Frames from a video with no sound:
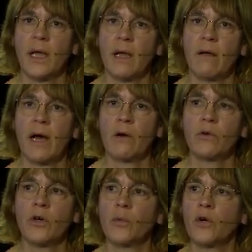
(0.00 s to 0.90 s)

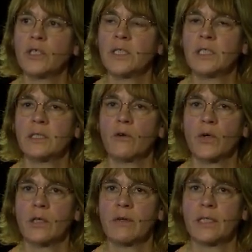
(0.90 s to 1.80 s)
Our work is
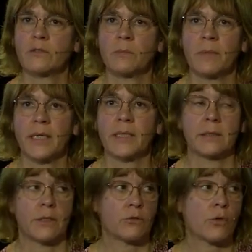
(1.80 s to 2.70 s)
regulated by
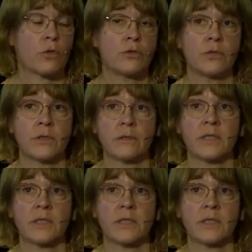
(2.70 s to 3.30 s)
internal rules